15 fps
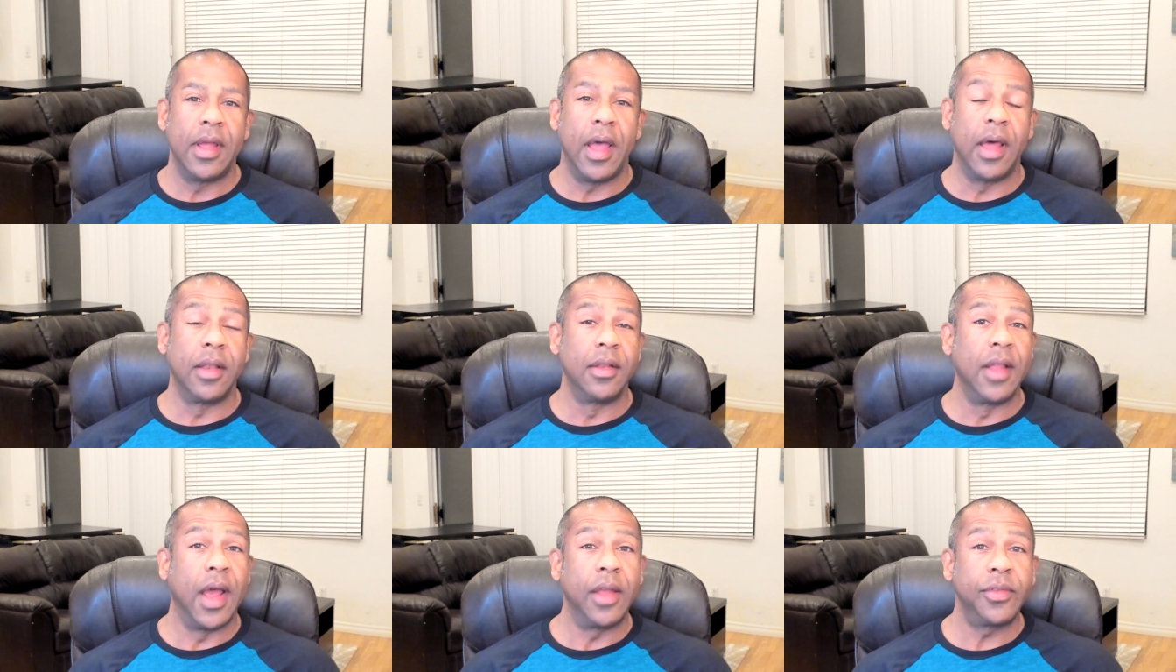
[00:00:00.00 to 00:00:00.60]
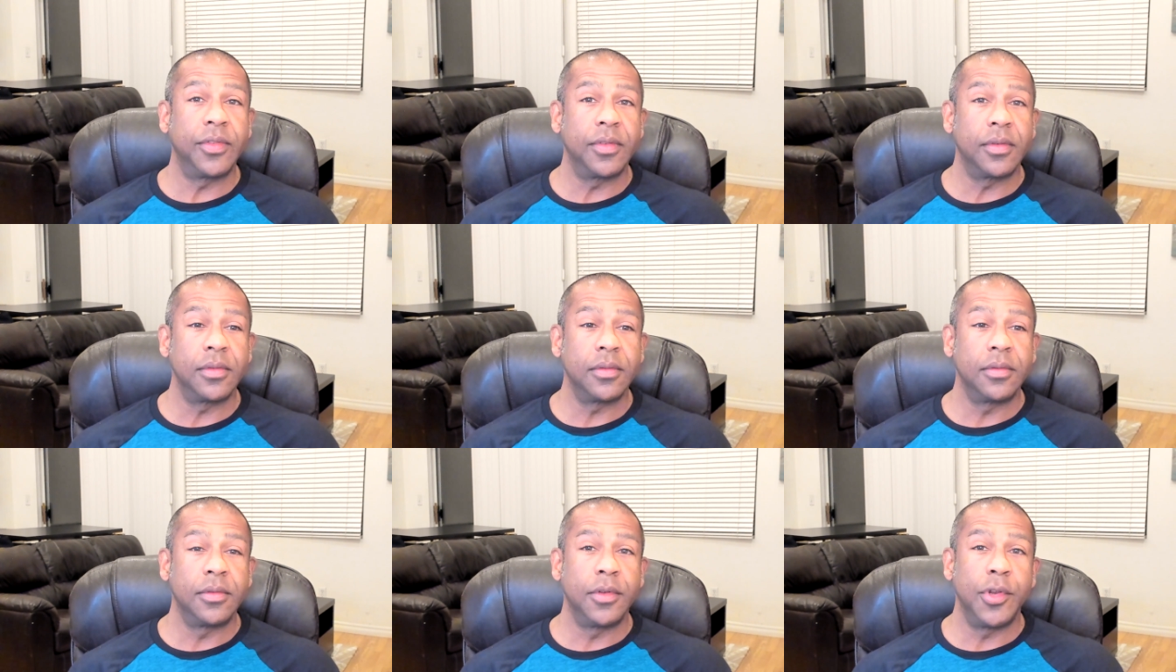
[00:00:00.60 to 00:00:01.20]
unless
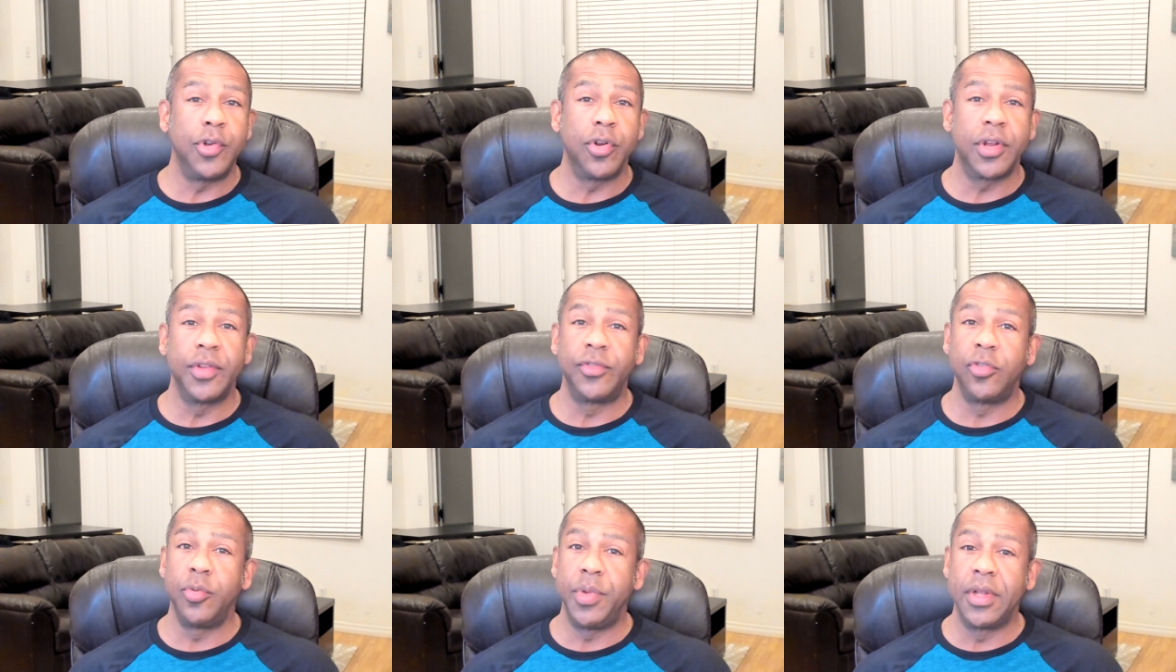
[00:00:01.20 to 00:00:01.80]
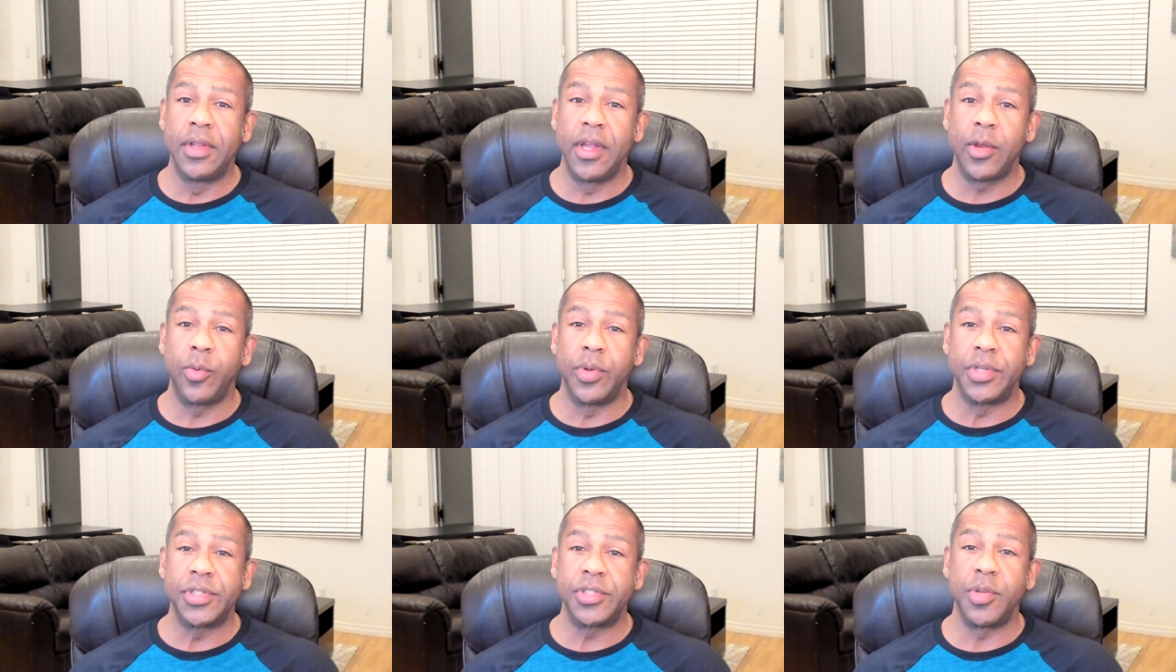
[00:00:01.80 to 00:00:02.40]
you're consuming
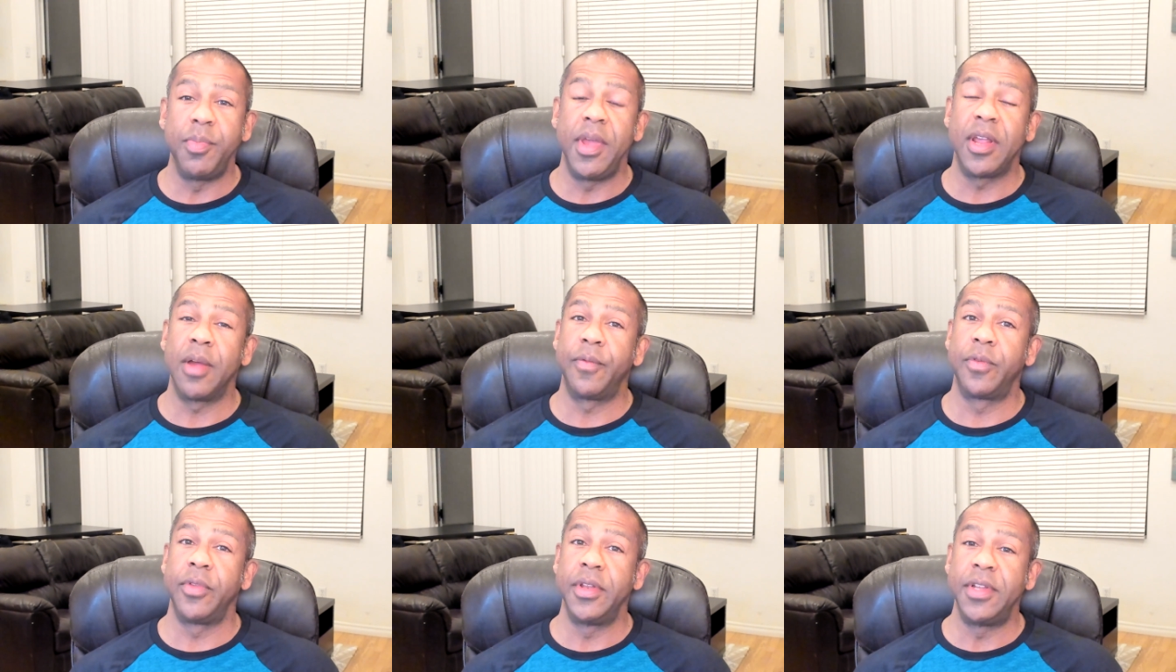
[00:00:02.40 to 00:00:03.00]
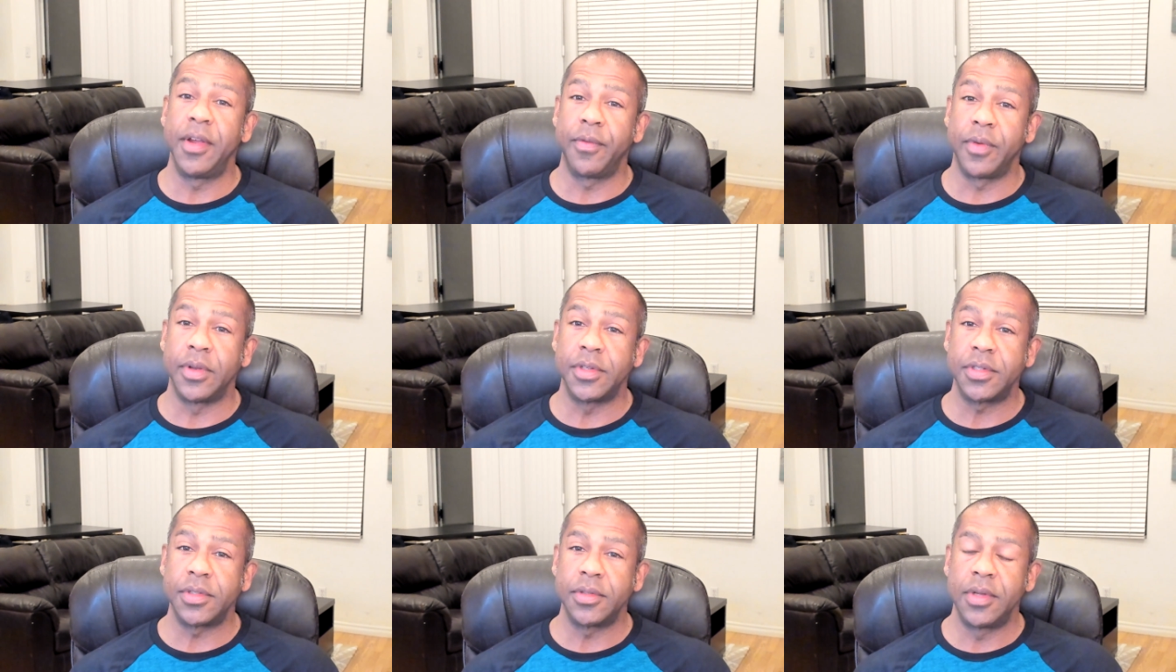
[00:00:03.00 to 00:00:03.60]
liquids to make up for the
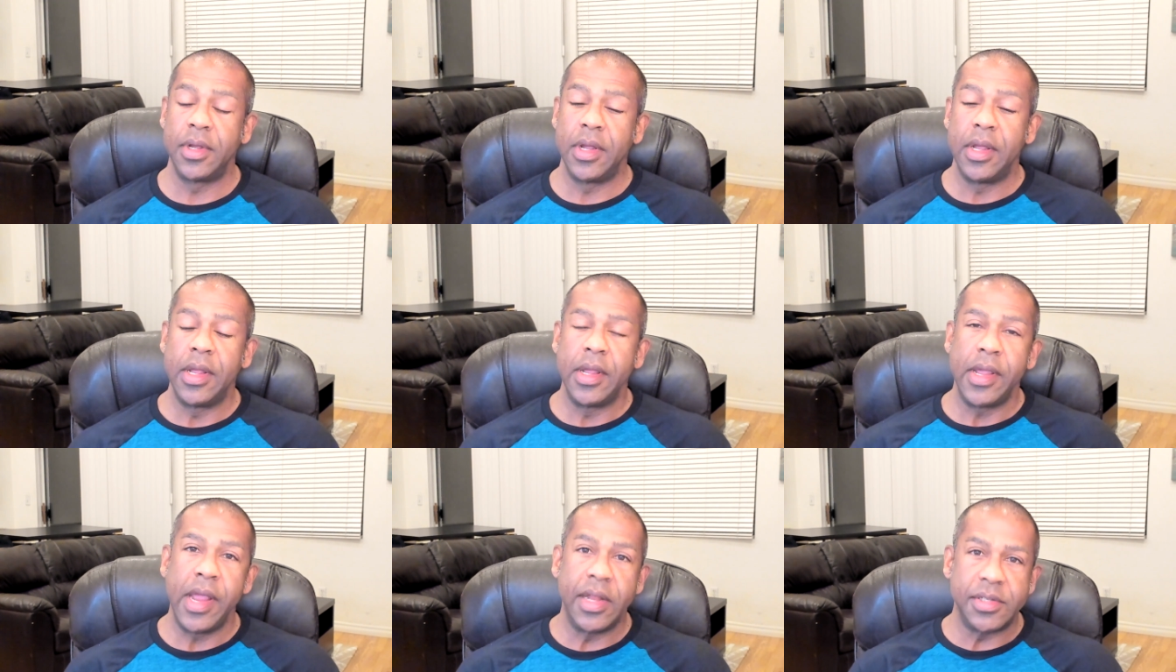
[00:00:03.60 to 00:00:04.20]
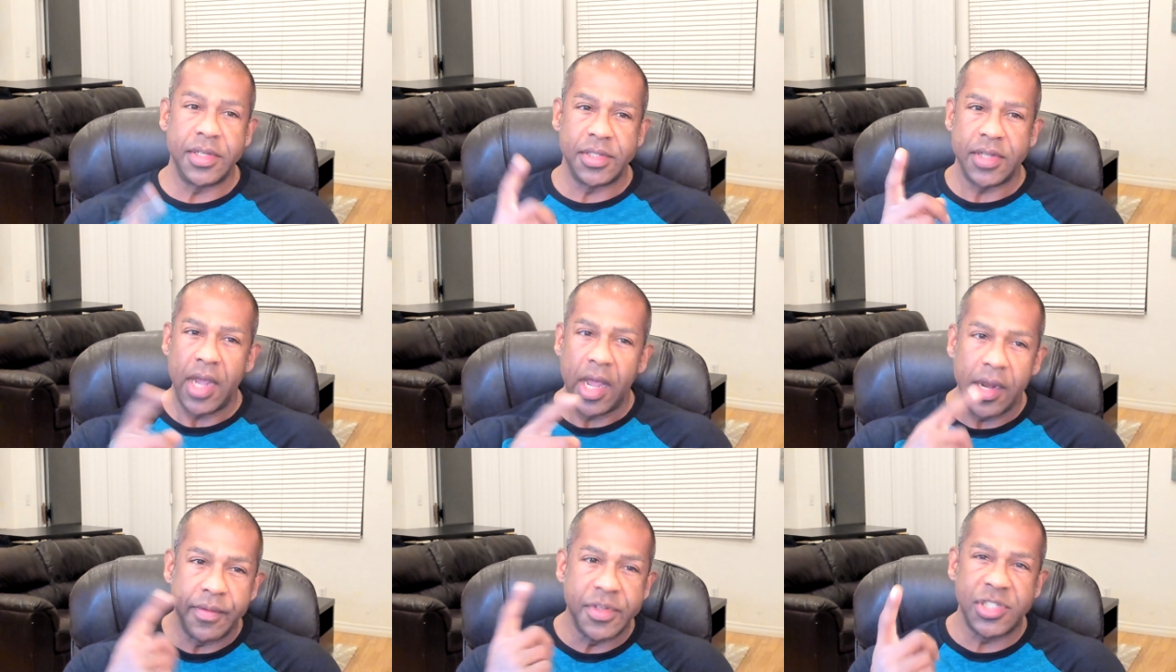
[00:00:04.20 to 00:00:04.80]
difference. It's this
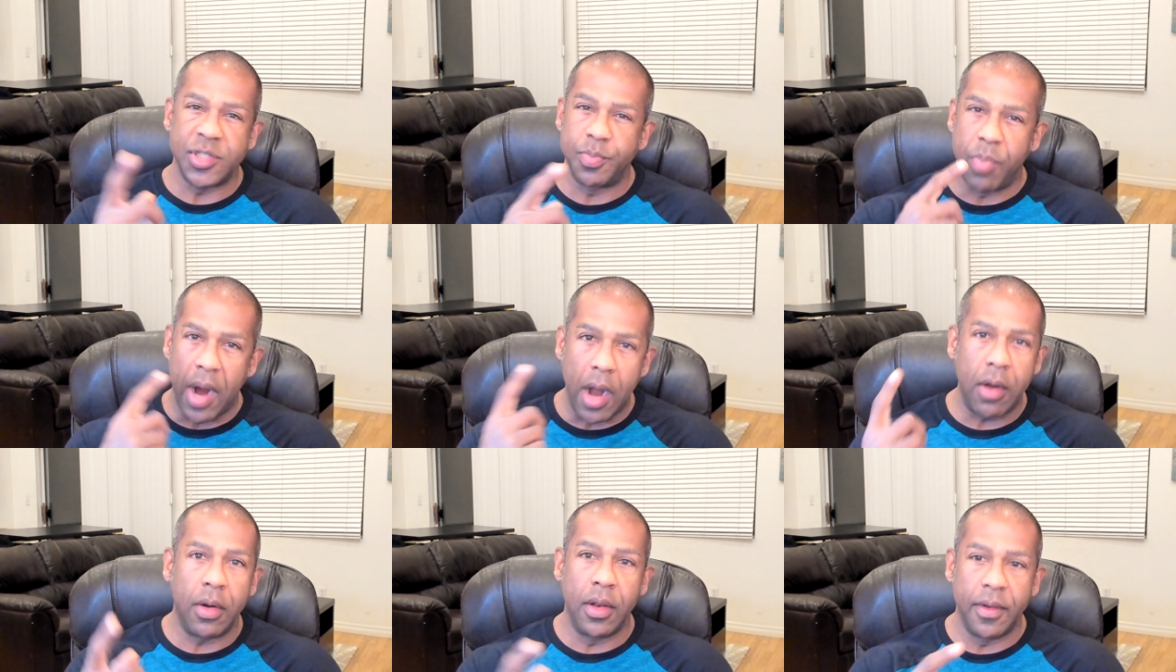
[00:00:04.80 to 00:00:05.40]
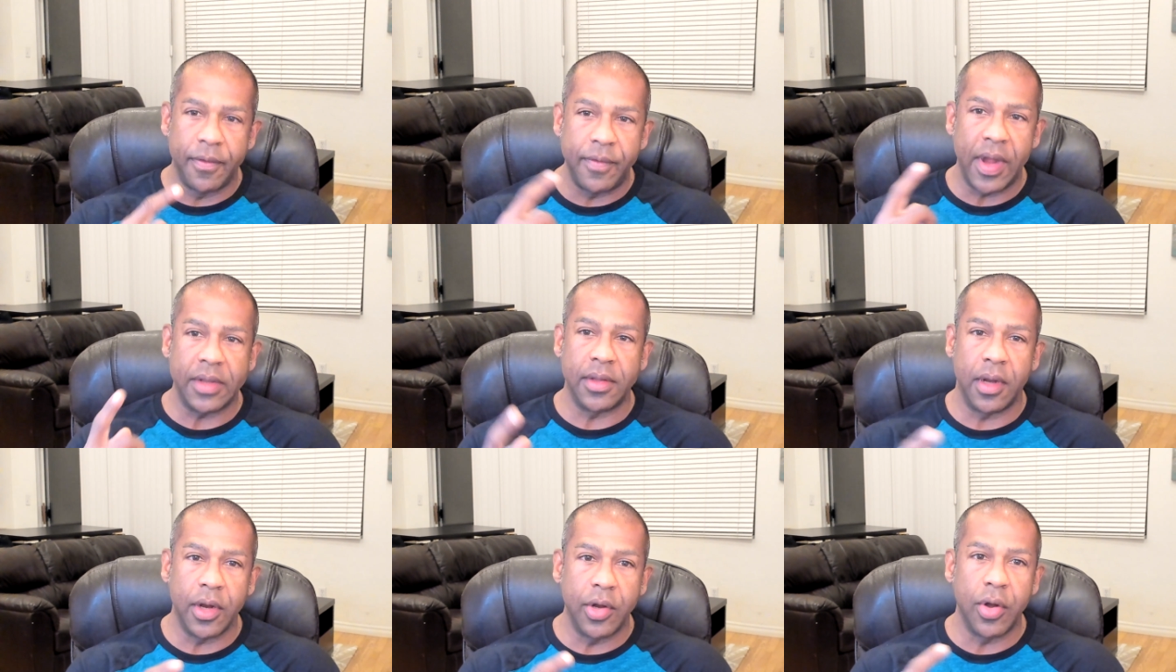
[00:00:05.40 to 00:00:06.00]
kind of spiral effect
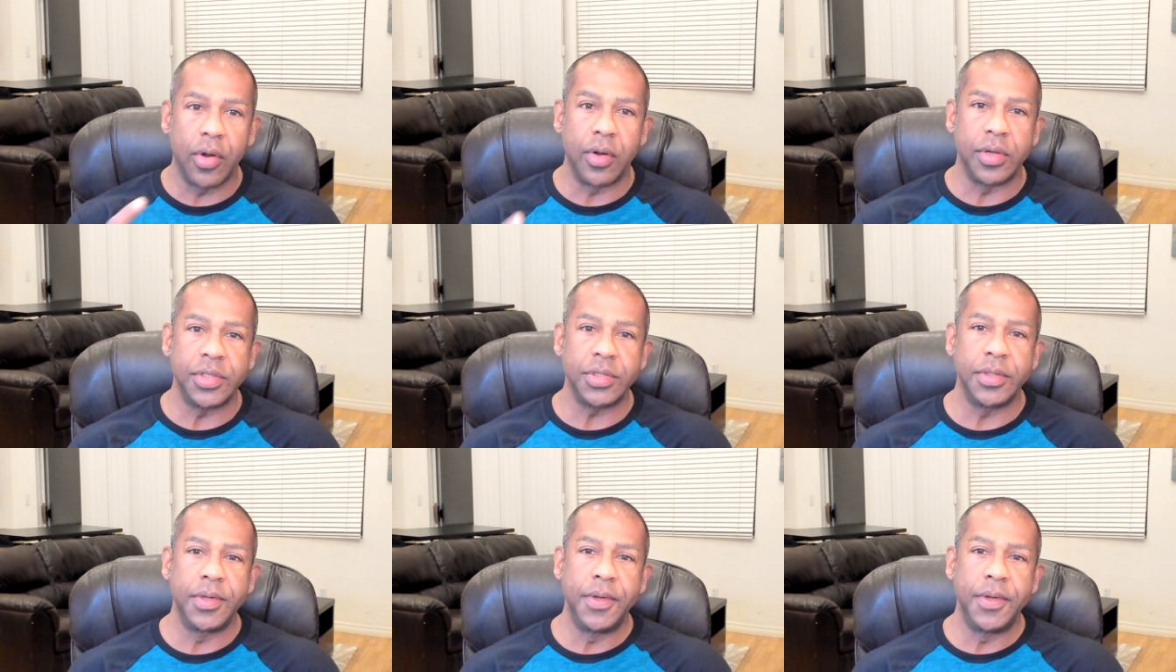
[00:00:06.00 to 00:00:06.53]
that occurs.